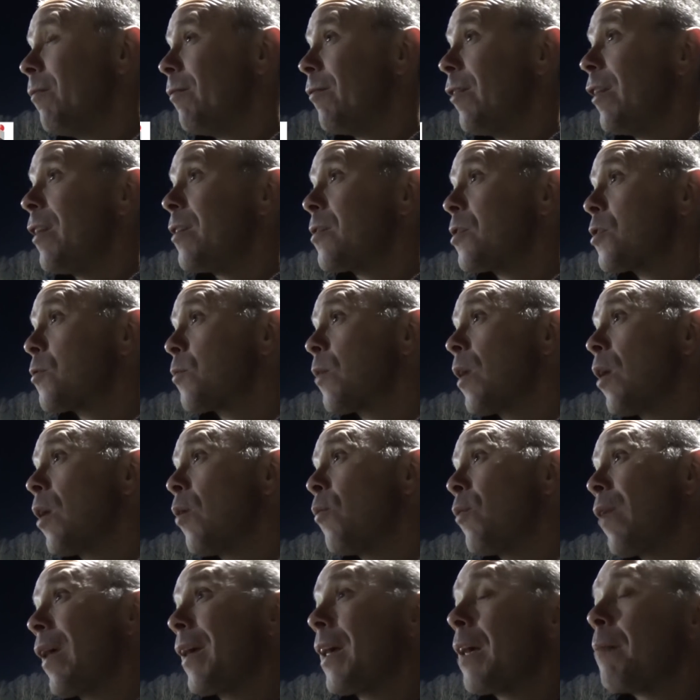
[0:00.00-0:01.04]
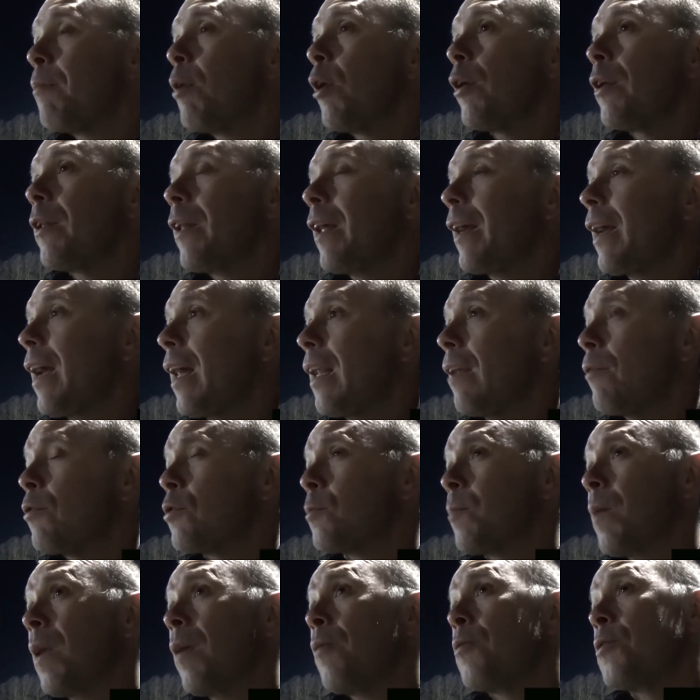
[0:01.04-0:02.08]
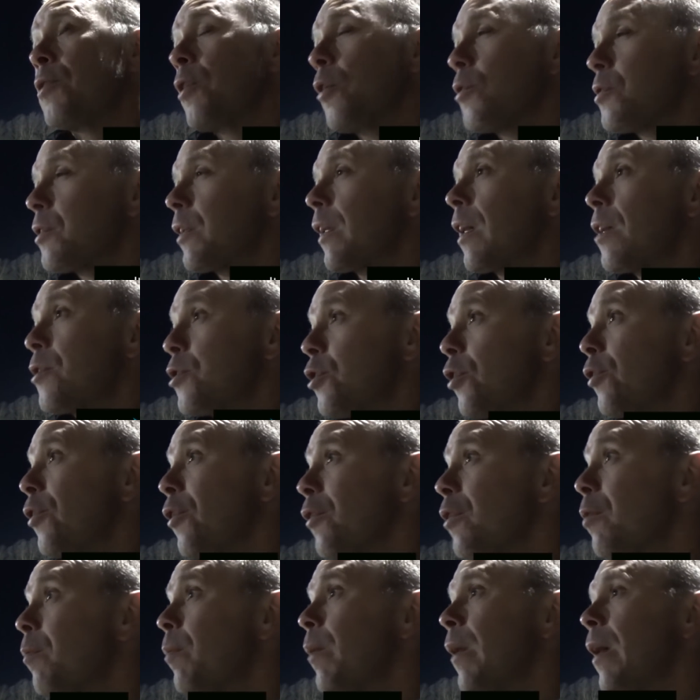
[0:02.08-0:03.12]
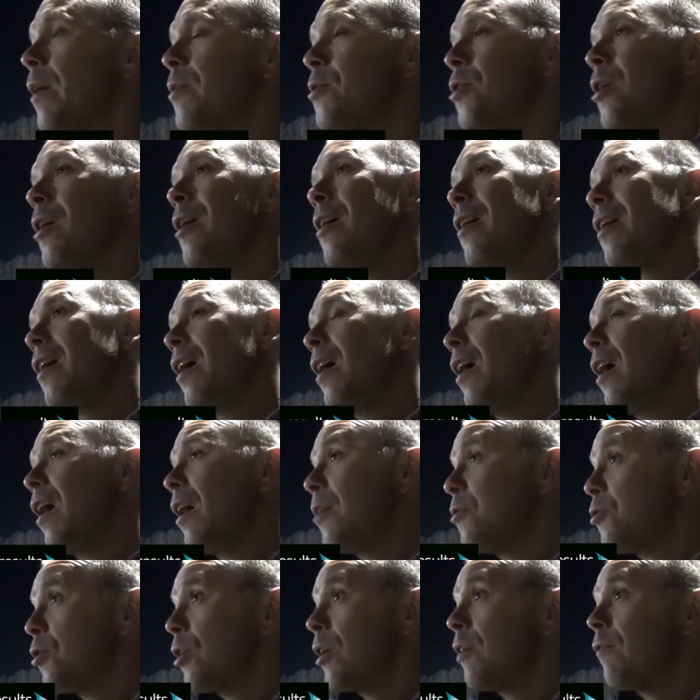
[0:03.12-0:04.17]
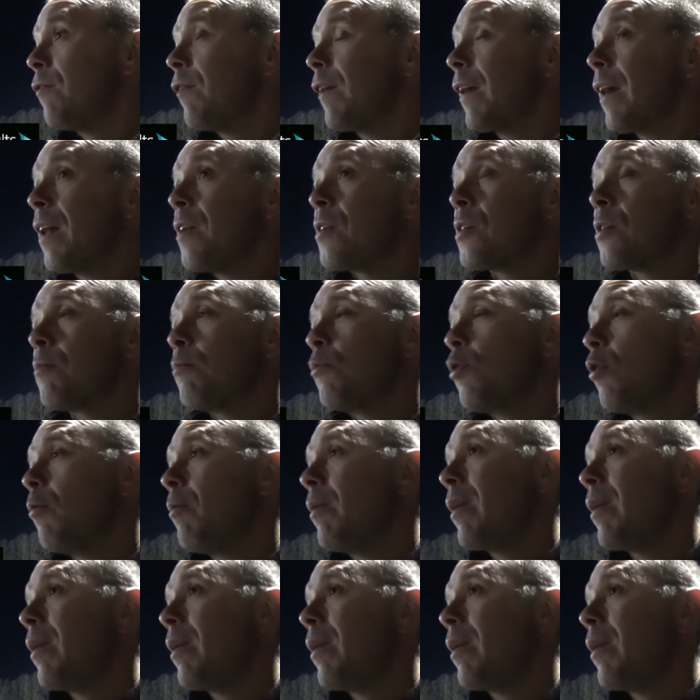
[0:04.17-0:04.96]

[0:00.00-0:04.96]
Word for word: fitness as well, where they come on and they get a little spell. It was nice to get John on the pitch, Chief again some more